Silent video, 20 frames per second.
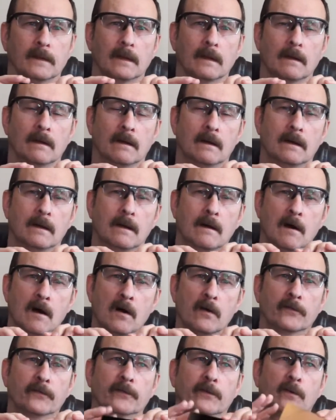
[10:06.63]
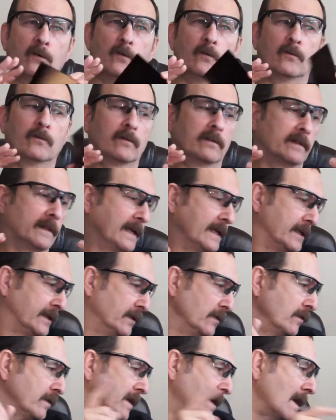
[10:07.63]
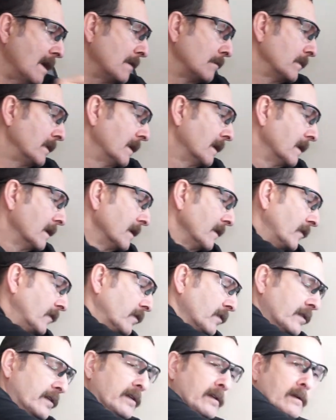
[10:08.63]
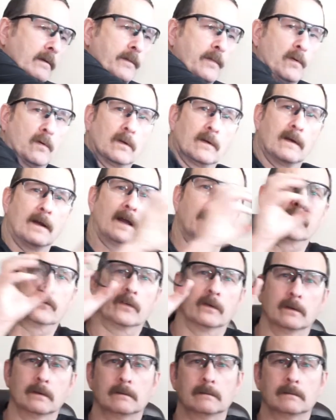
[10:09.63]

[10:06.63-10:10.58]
Also, they do come in a circular polarizer.